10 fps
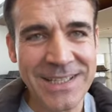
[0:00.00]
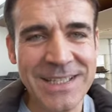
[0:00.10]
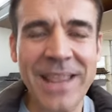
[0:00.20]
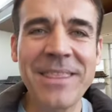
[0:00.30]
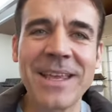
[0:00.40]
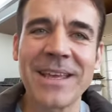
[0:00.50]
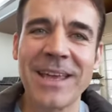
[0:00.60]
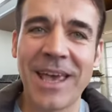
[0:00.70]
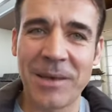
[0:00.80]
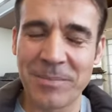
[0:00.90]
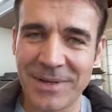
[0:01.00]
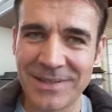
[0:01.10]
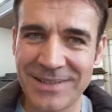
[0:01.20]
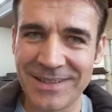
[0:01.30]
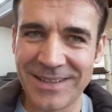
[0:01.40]
something
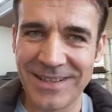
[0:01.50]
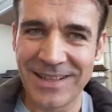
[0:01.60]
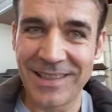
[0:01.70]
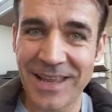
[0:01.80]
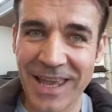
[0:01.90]
happened in the